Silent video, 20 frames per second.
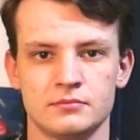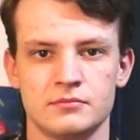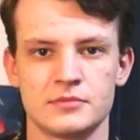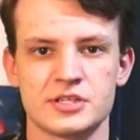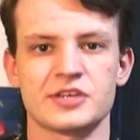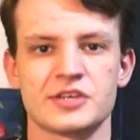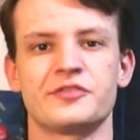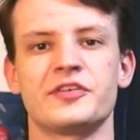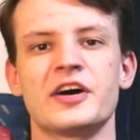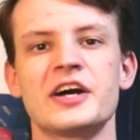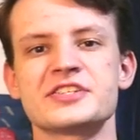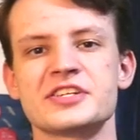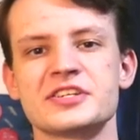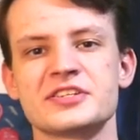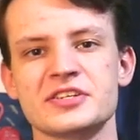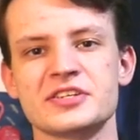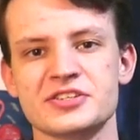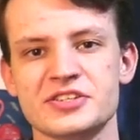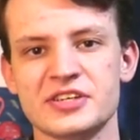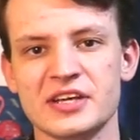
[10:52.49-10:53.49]
Suffice it
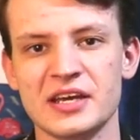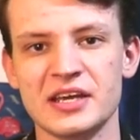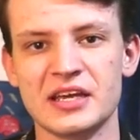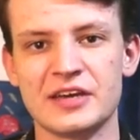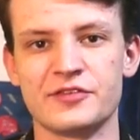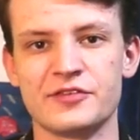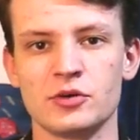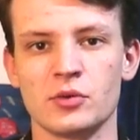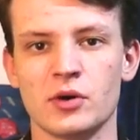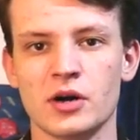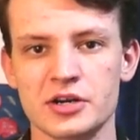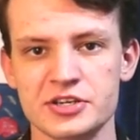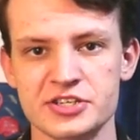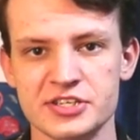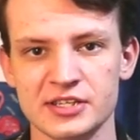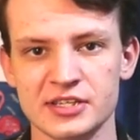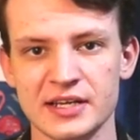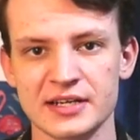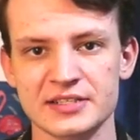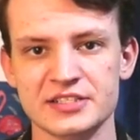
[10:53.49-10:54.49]
to say, if you are
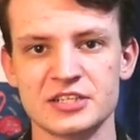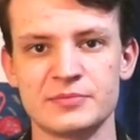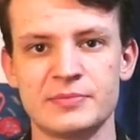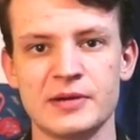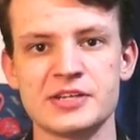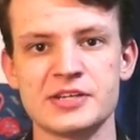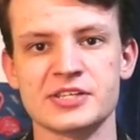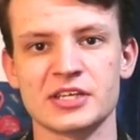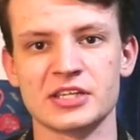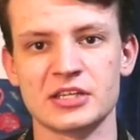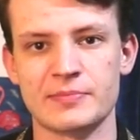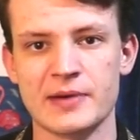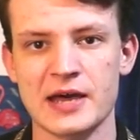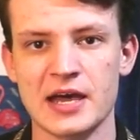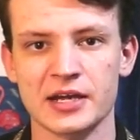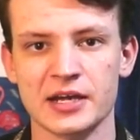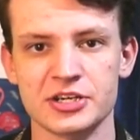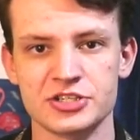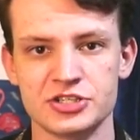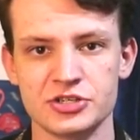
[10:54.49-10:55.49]
selected based on the
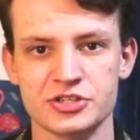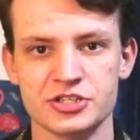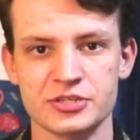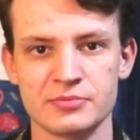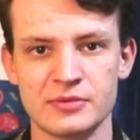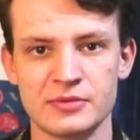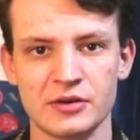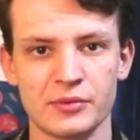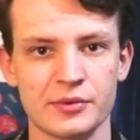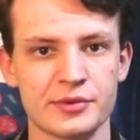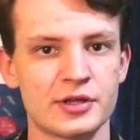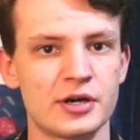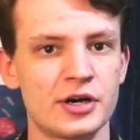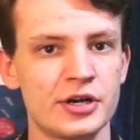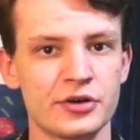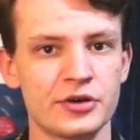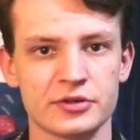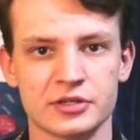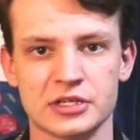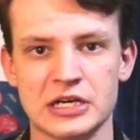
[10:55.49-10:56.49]
package you submit with all
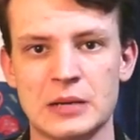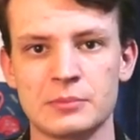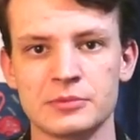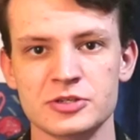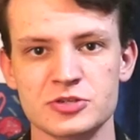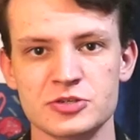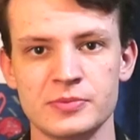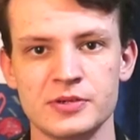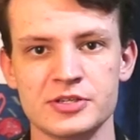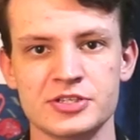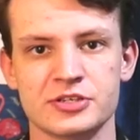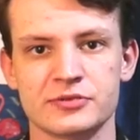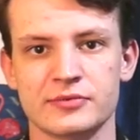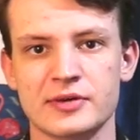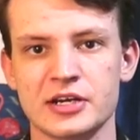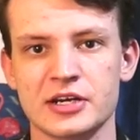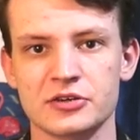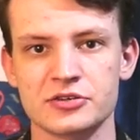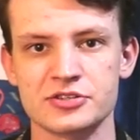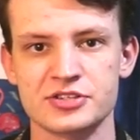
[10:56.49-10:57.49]
your accomplishments and
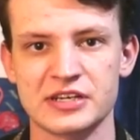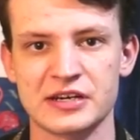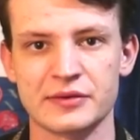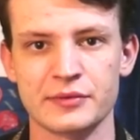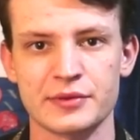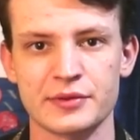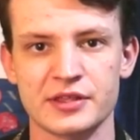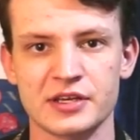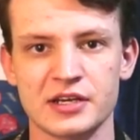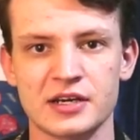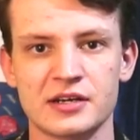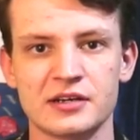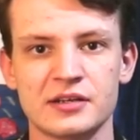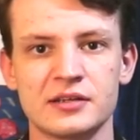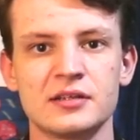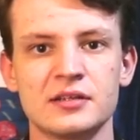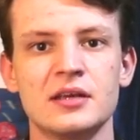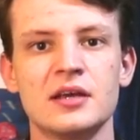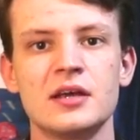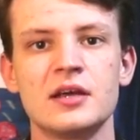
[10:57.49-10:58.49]
records and everything on
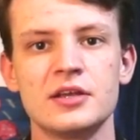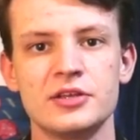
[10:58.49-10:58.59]
it,